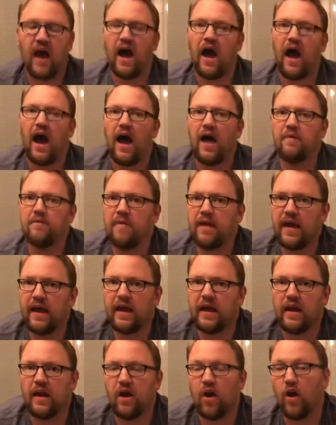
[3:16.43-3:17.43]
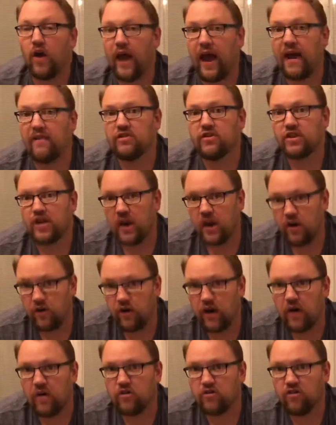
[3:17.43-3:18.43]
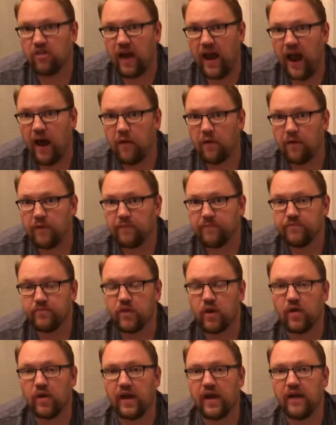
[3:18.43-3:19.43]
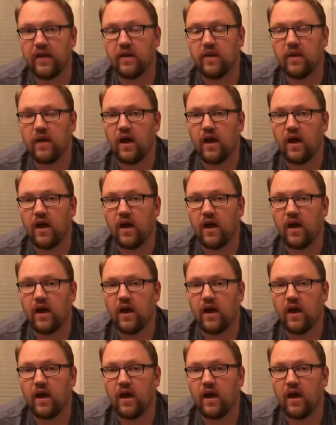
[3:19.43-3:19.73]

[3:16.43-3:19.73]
I made on average $100 an hour, okay?